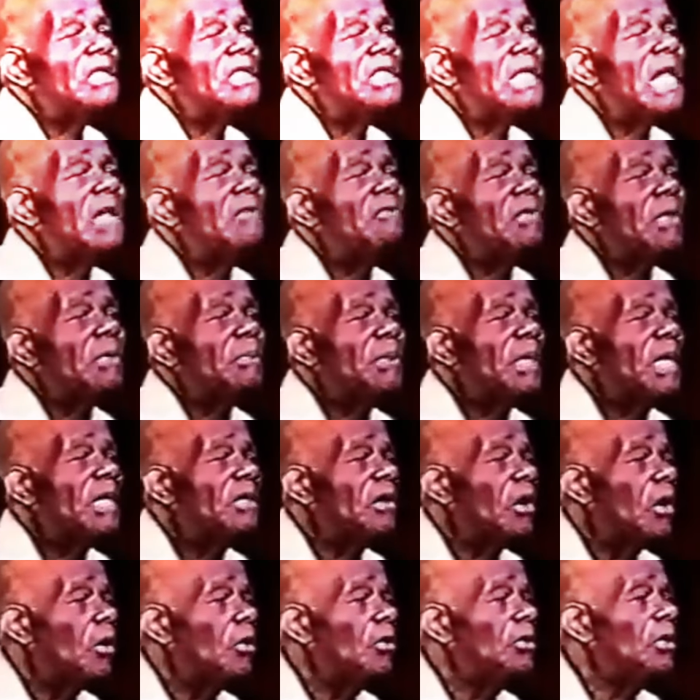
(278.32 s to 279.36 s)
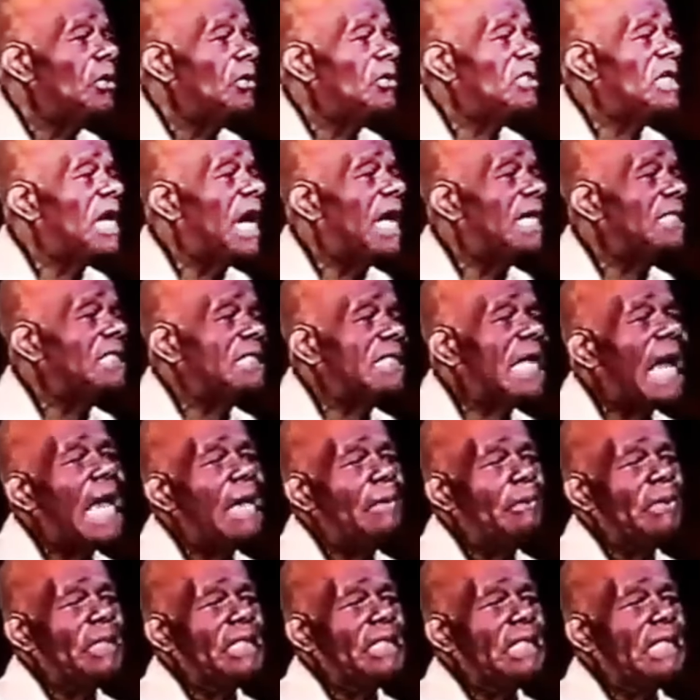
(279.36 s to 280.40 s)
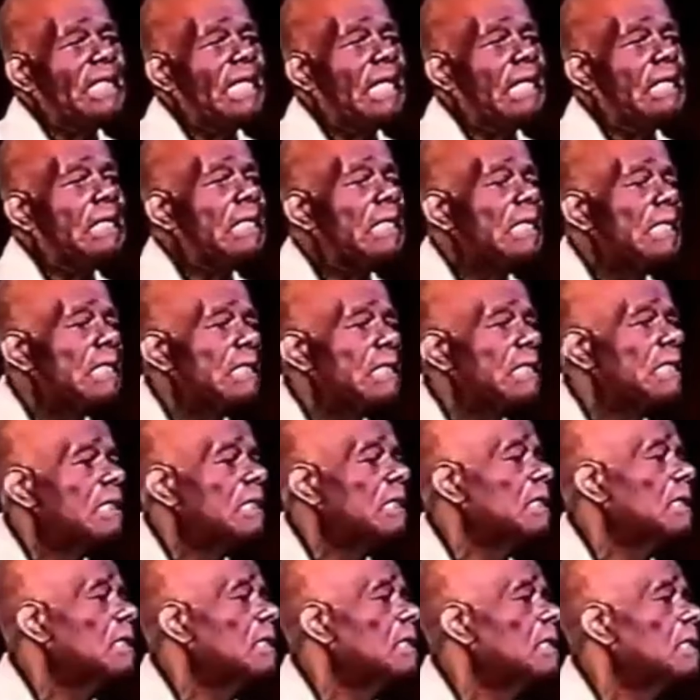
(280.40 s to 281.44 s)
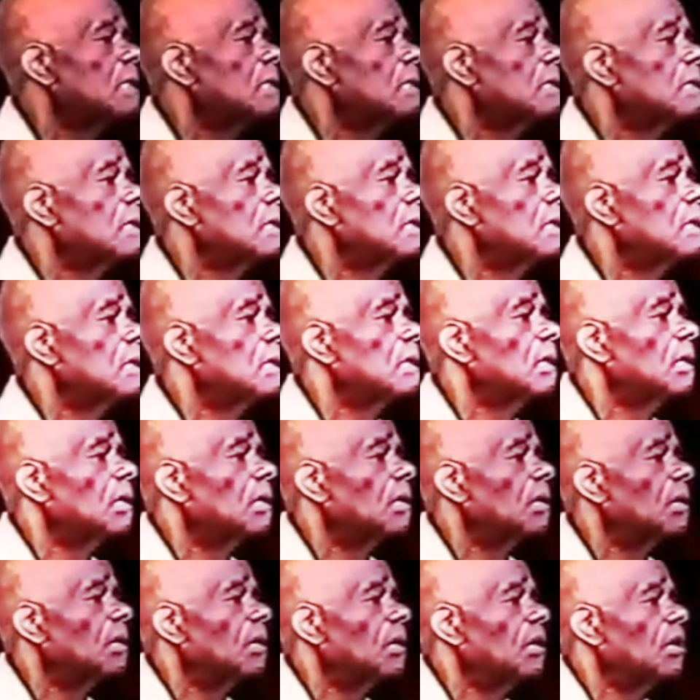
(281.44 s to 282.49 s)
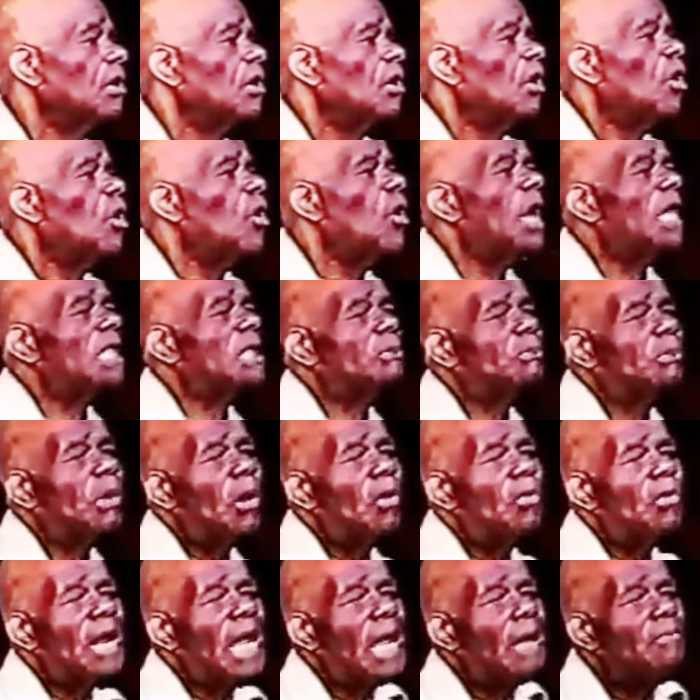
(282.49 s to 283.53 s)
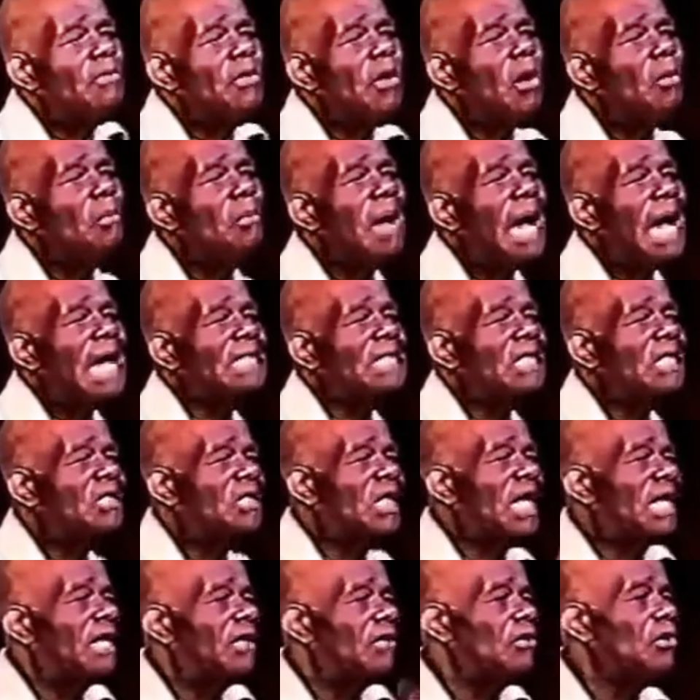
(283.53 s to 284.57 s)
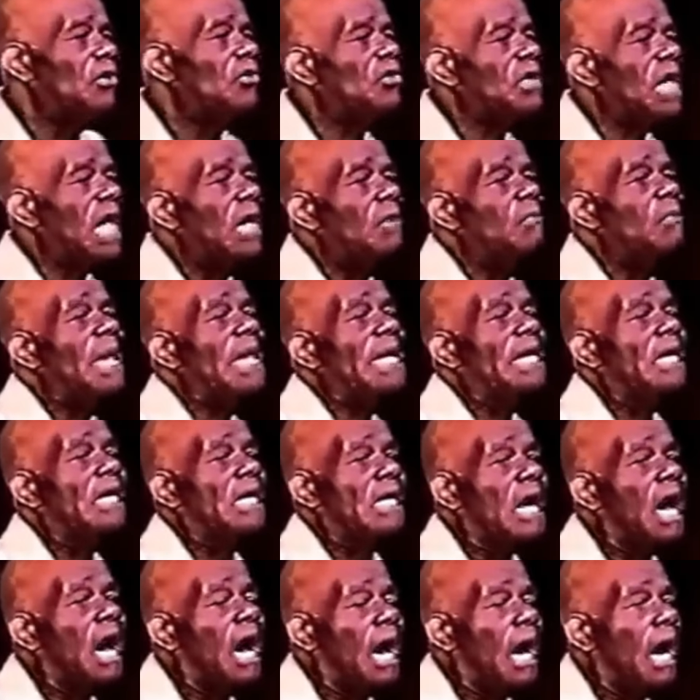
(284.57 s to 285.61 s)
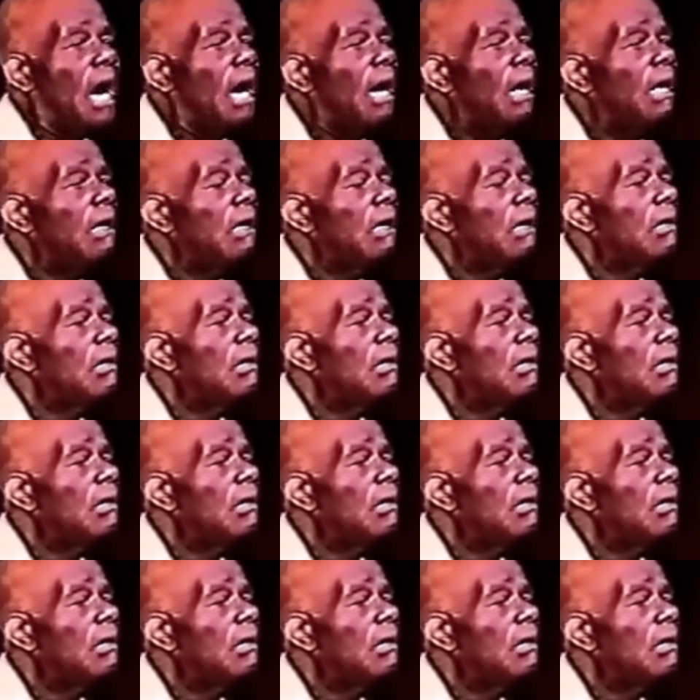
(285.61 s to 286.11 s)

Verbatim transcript: safety pin to hold your child's diaper together? Teach. Who has programmed your mind to thinking you can't make a car?